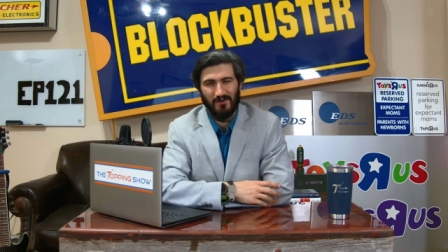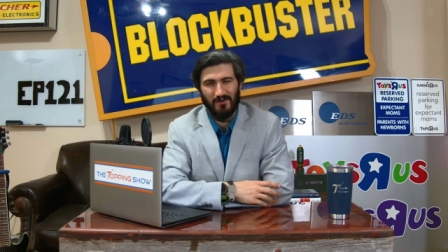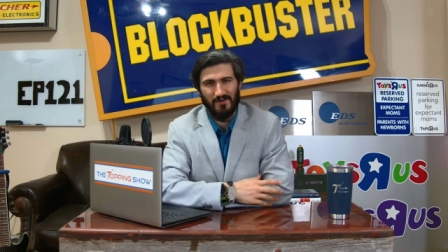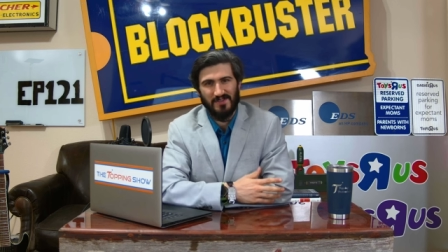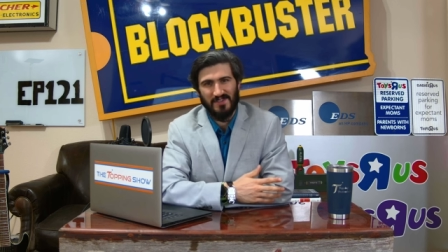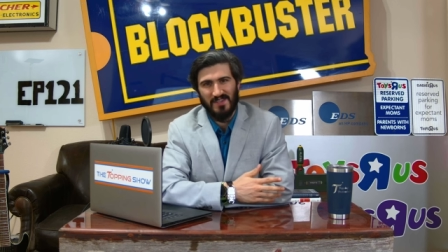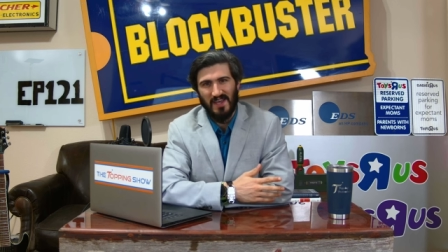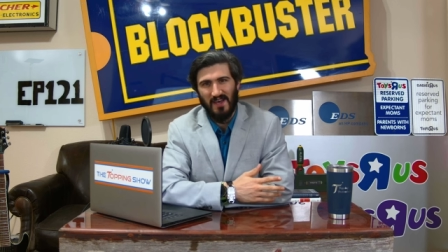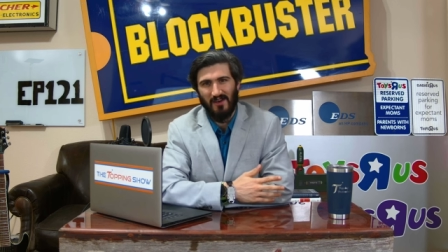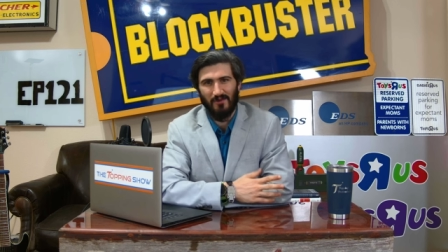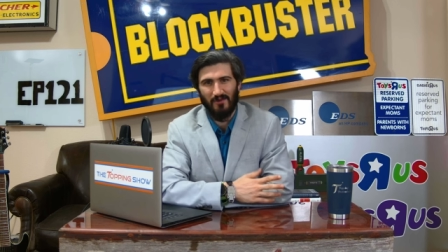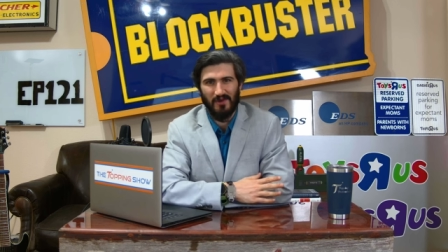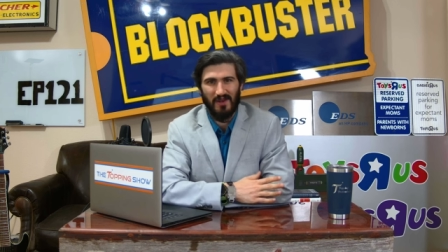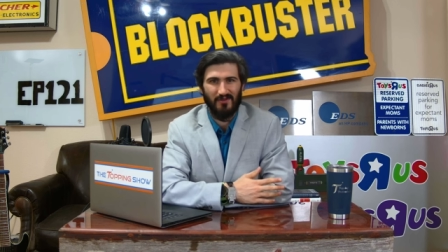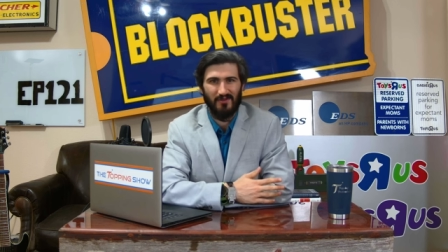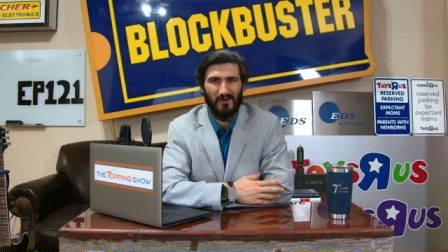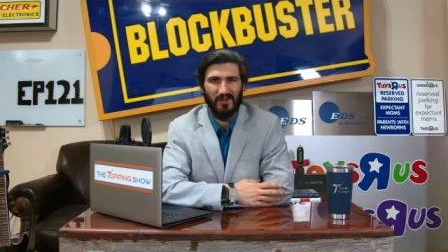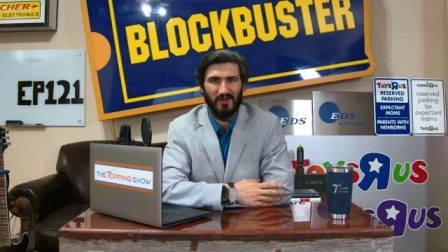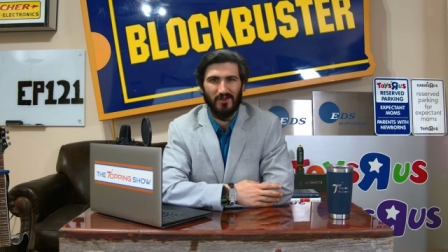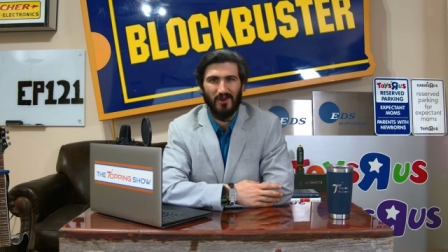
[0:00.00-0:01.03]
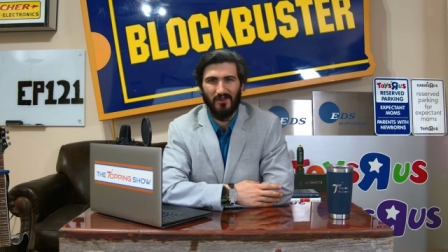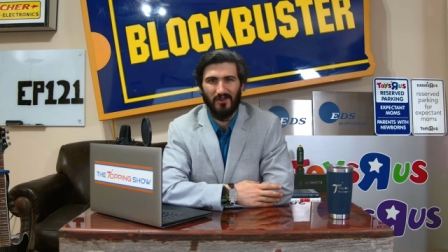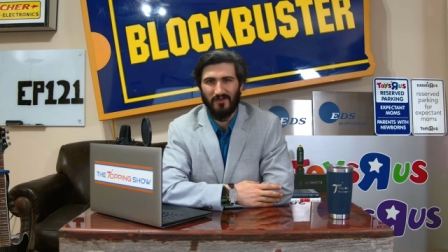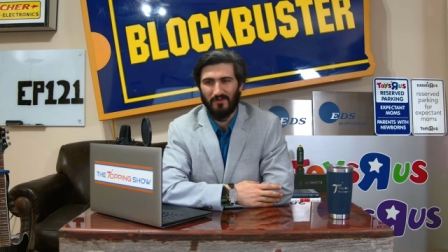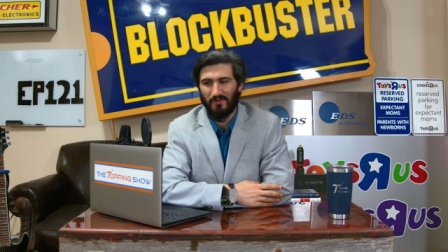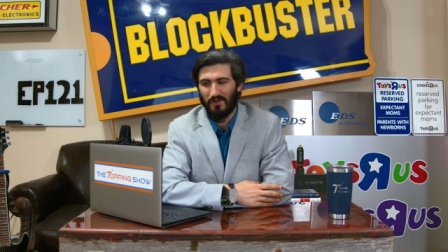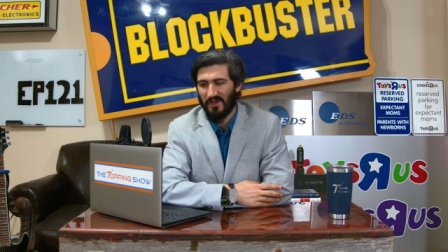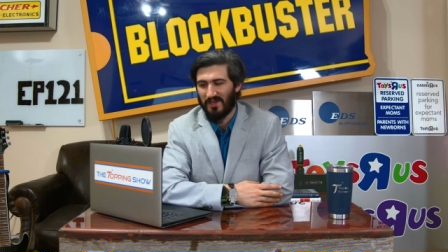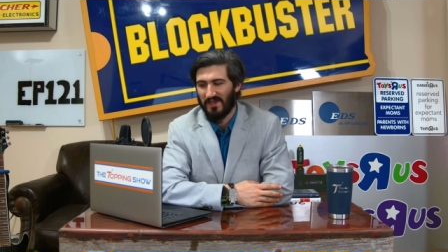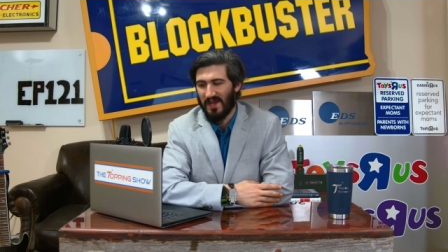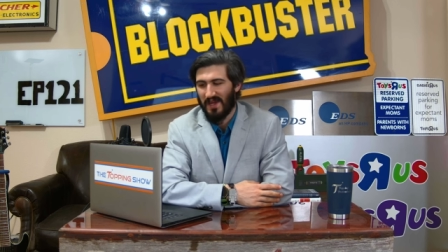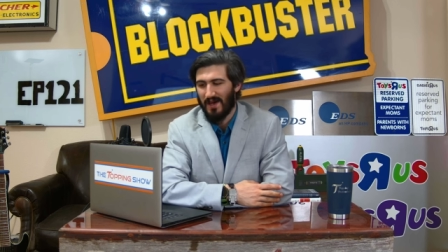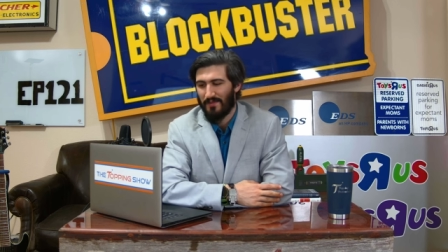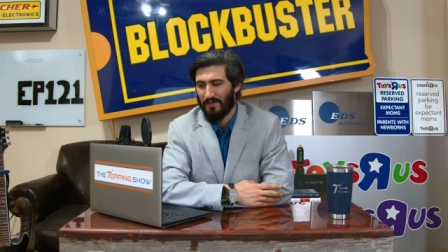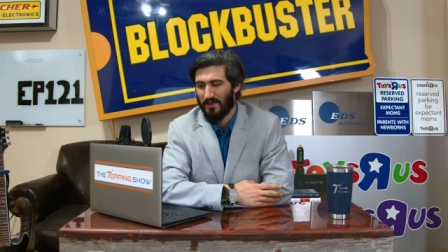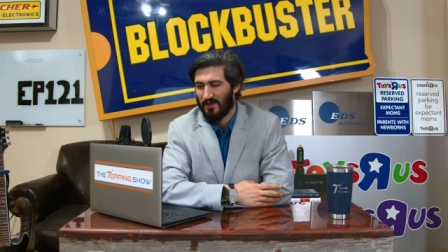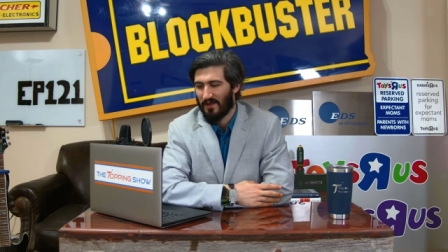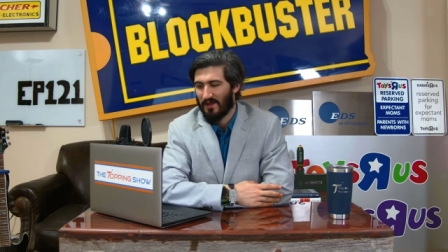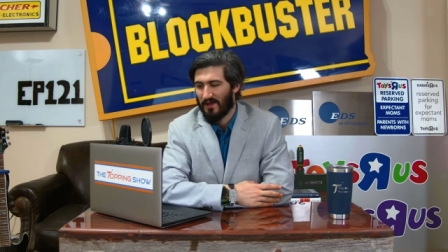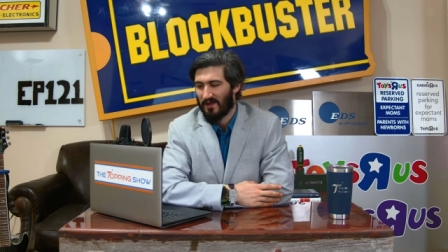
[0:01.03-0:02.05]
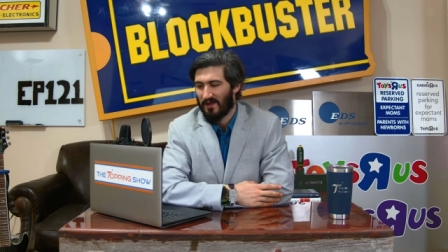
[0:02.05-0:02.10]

or Zelle, whatever you want to call this bloody app.